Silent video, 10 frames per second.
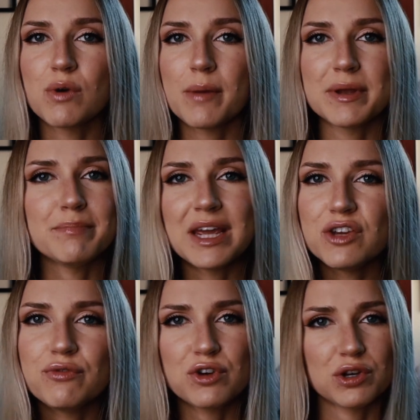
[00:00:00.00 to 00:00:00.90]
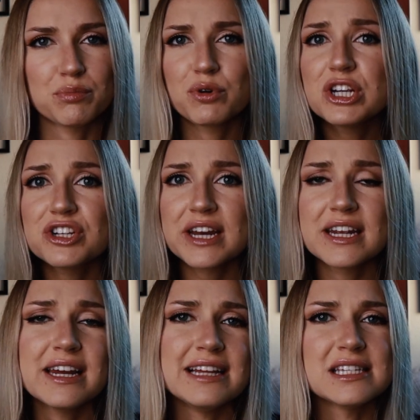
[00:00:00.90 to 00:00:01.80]
you up and make you feel
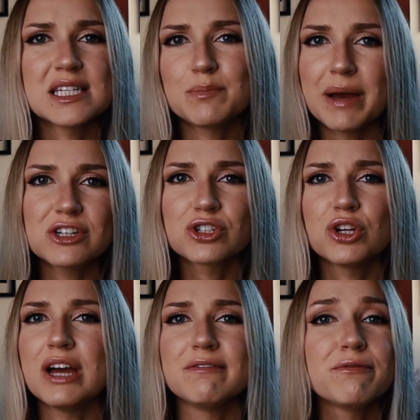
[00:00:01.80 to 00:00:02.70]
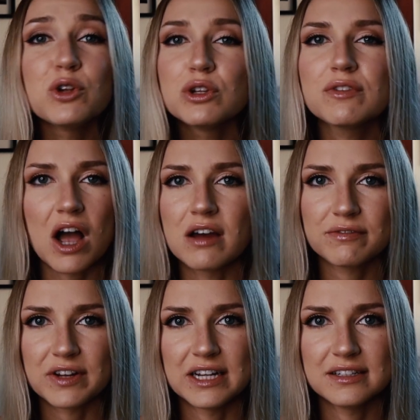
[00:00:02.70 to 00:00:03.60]
appreciated and special and full of
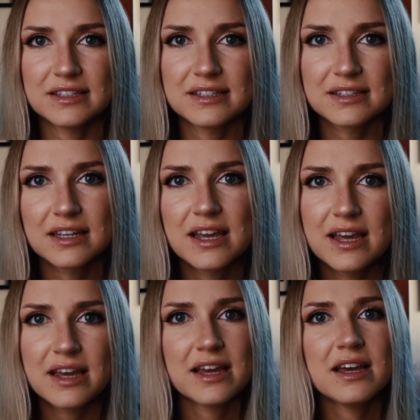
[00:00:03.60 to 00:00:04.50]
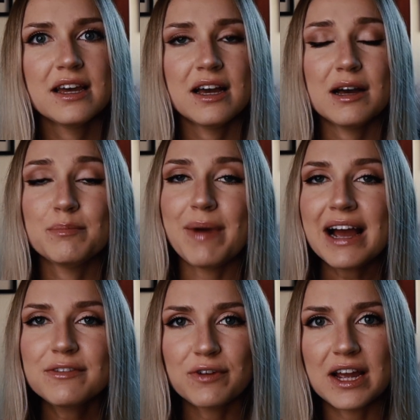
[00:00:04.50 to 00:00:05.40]
confidence. A
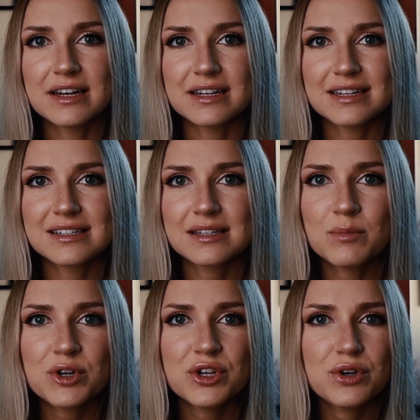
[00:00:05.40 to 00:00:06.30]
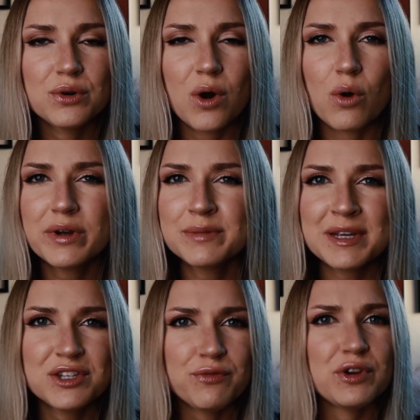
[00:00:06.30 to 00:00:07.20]
bad friend is someone who always
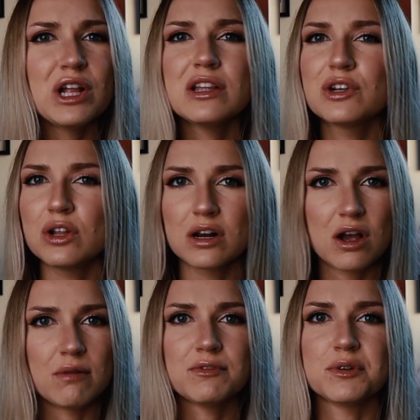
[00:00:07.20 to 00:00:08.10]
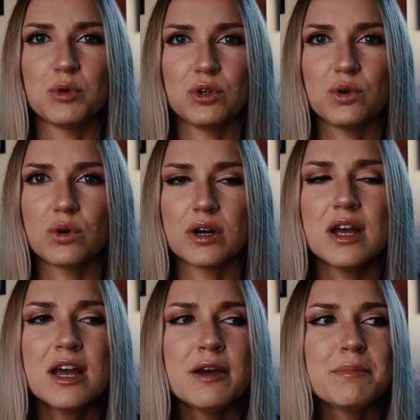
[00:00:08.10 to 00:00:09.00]
makes you feel a little uncomfortable,
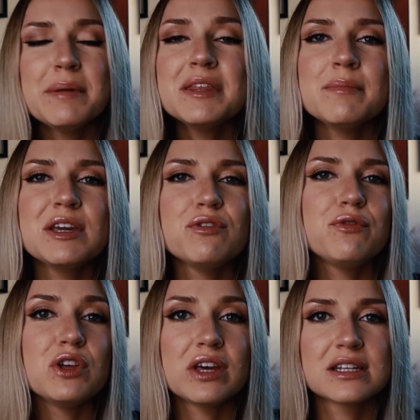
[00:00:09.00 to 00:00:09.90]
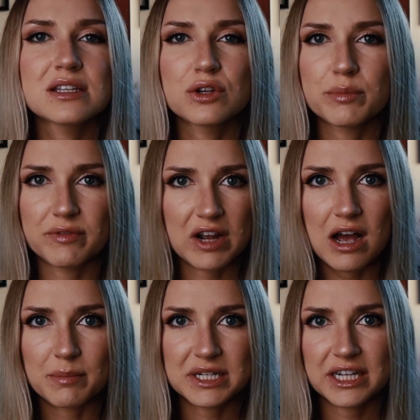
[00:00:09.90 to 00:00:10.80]
or maybe they make you feel like it's a little bit of a
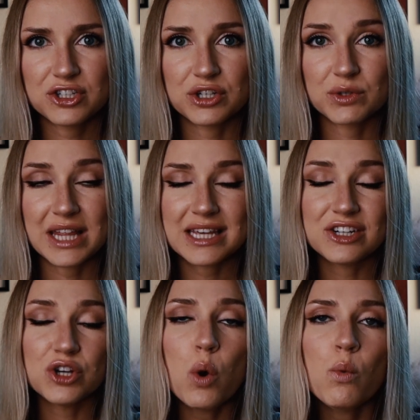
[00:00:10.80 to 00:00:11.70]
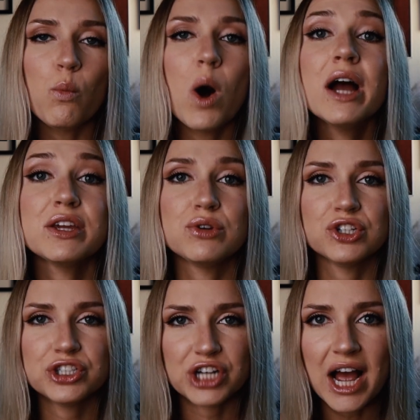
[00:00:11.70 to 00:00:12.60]
competition, or that they don't want you to
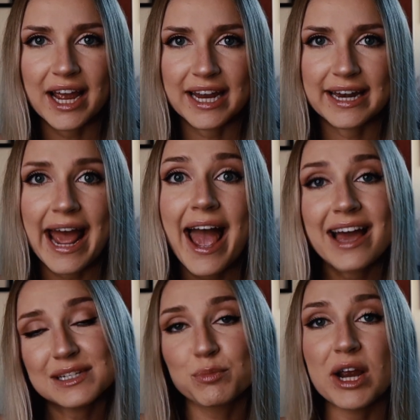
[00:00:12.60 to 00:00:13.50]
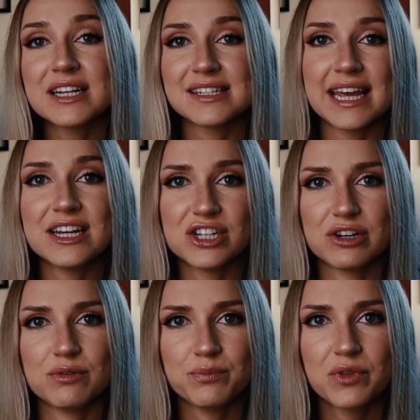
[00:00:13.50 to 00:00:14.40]
shine as bright as they
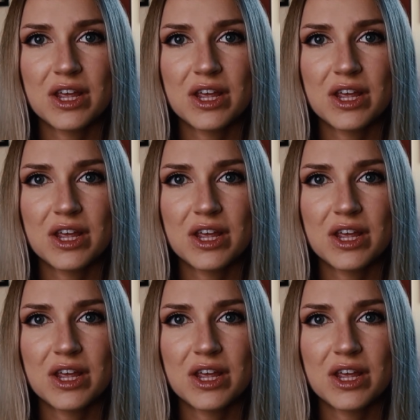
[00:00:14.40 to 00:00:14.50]
do.